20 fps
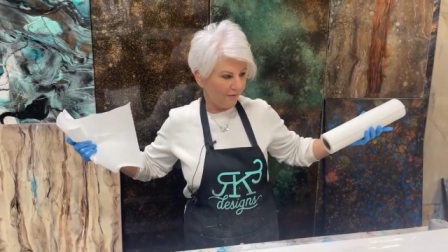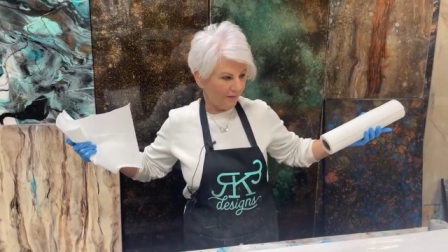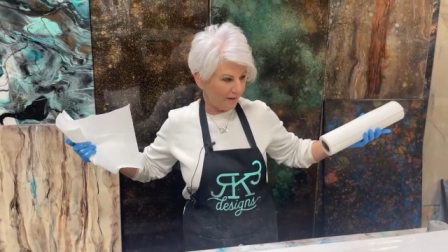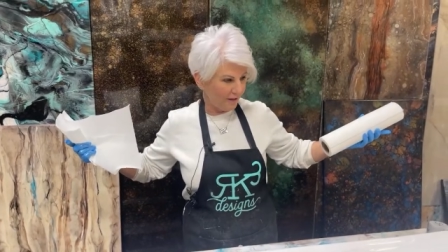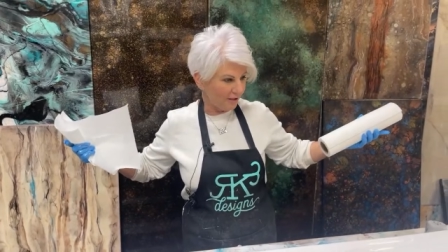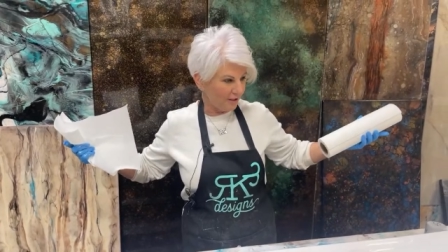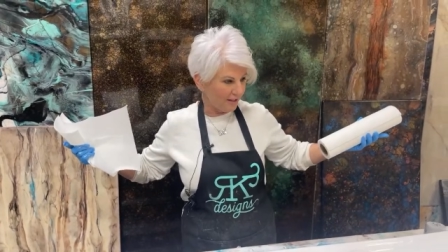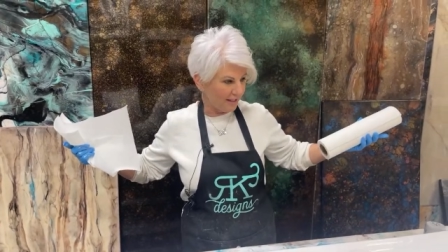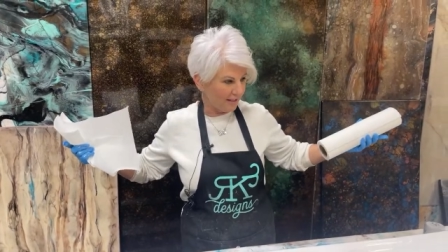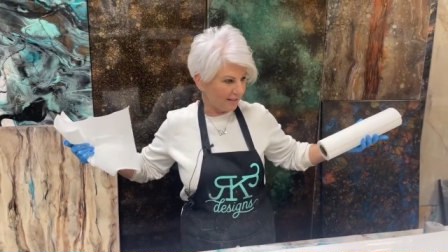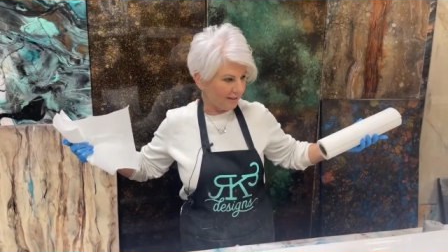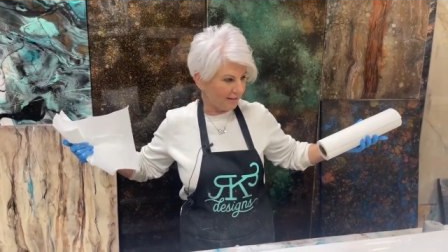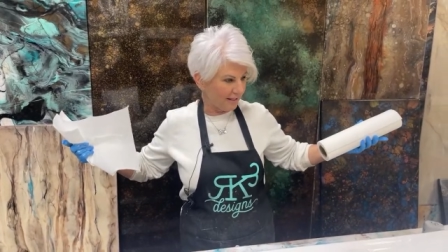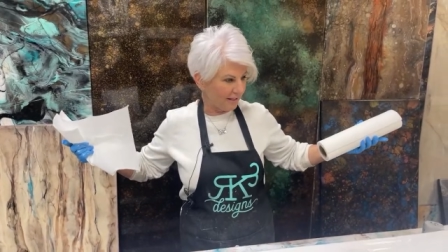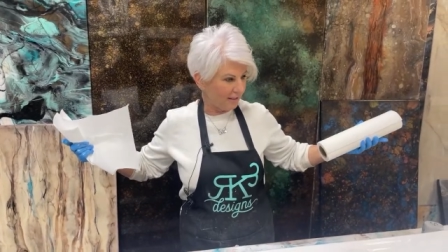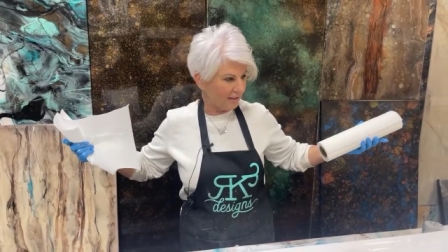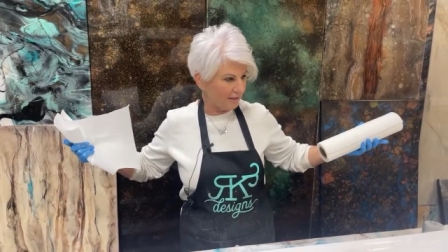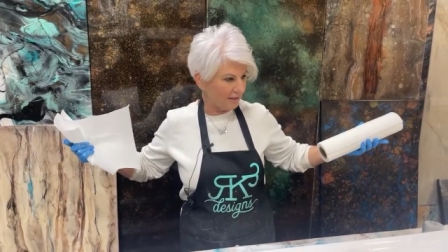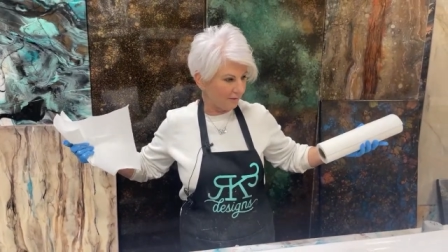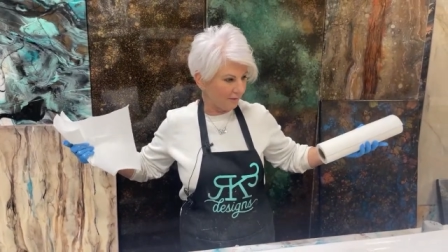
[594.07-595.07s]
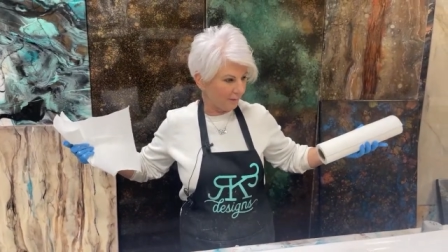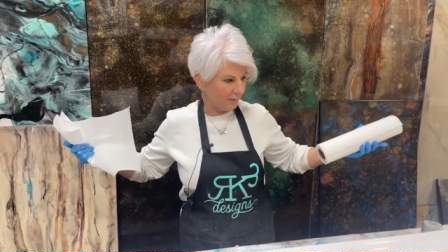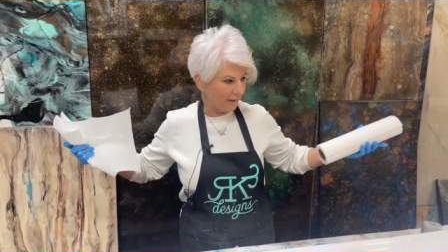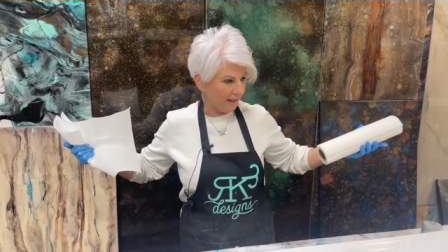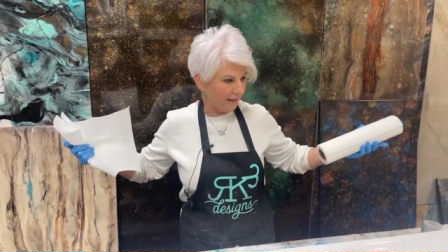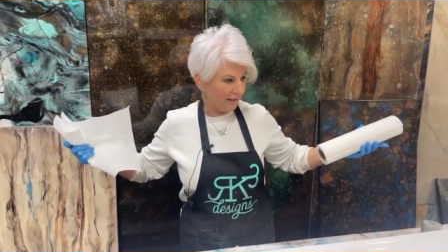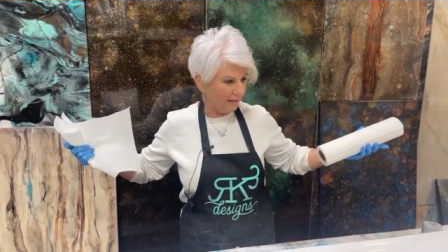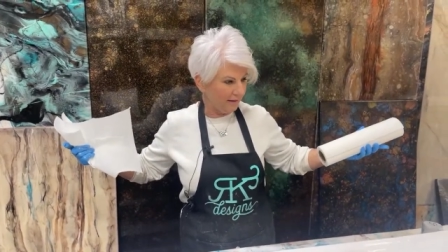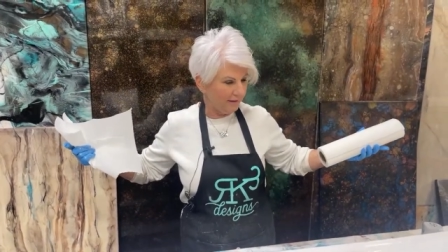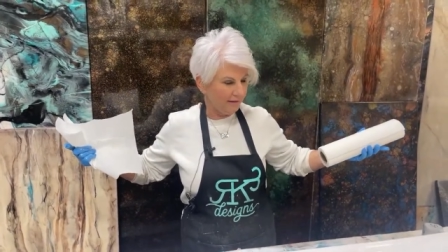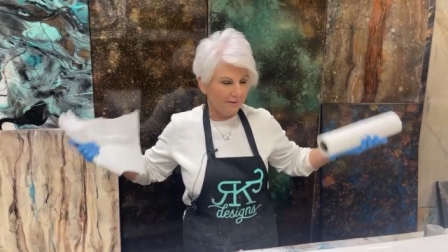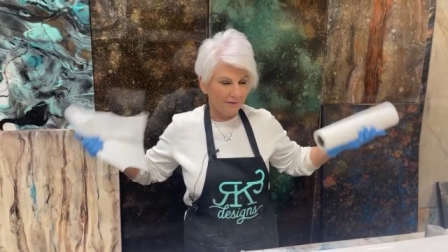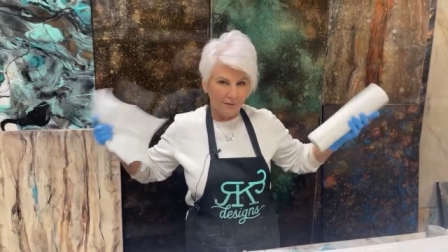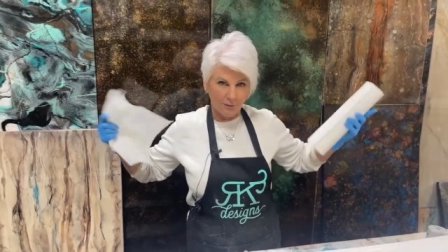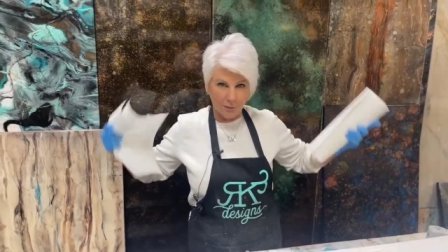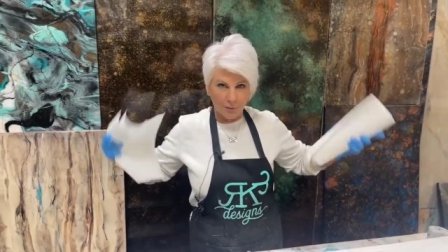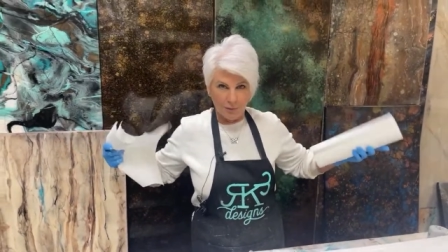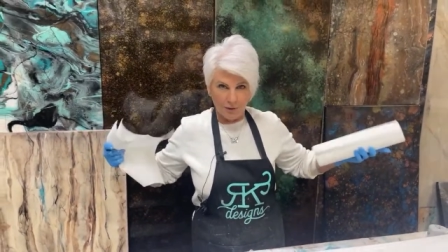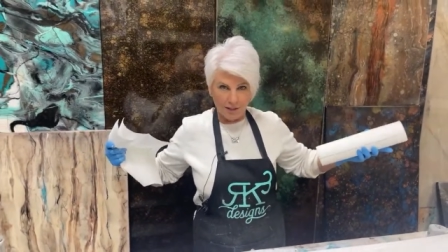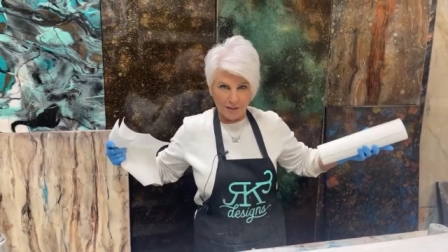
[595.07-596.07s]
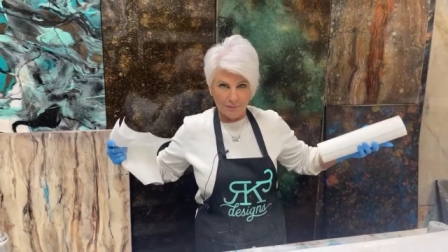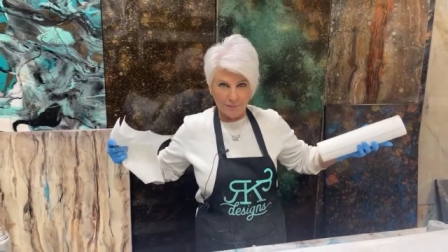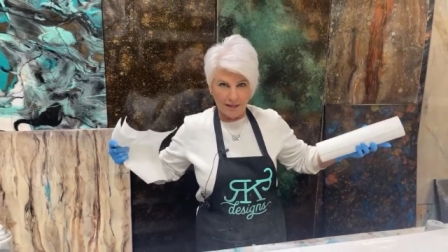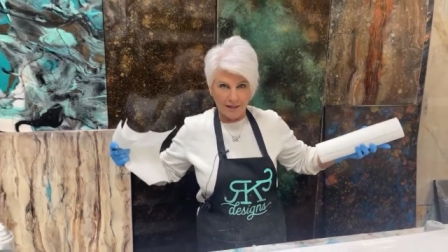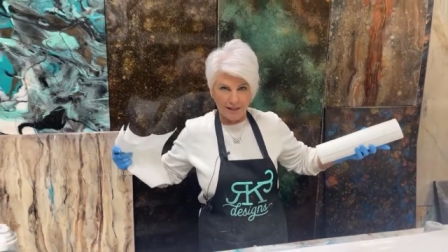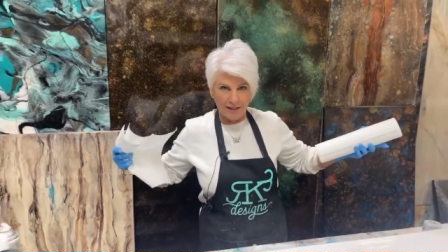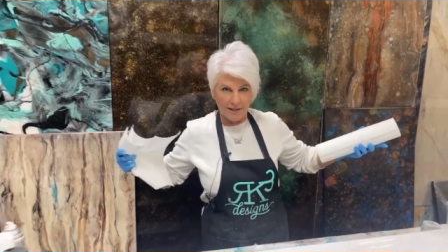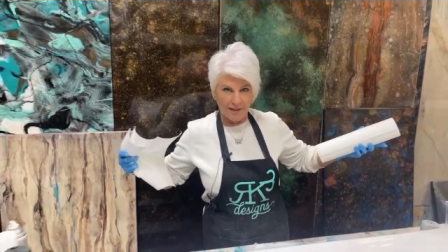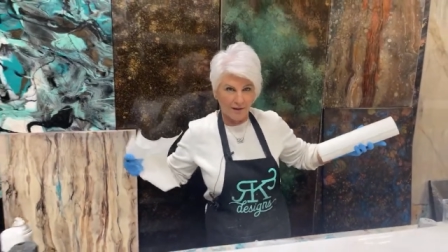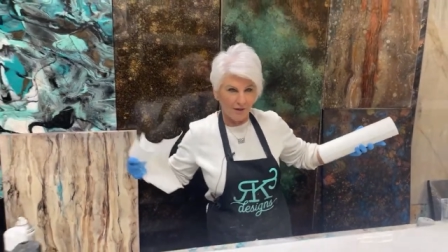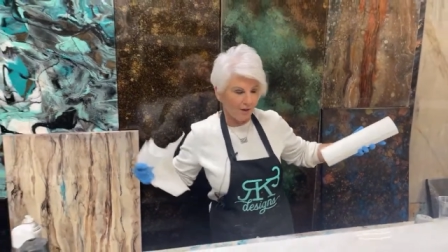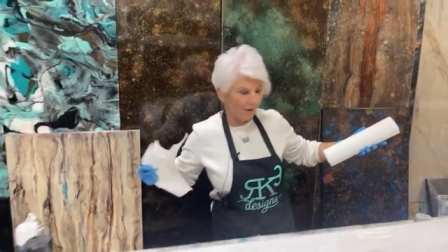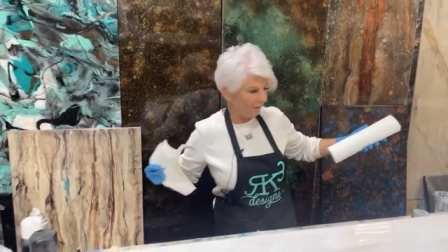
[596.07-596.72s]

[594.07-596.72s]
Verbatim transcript: finish that sentence for me. What am I going to do?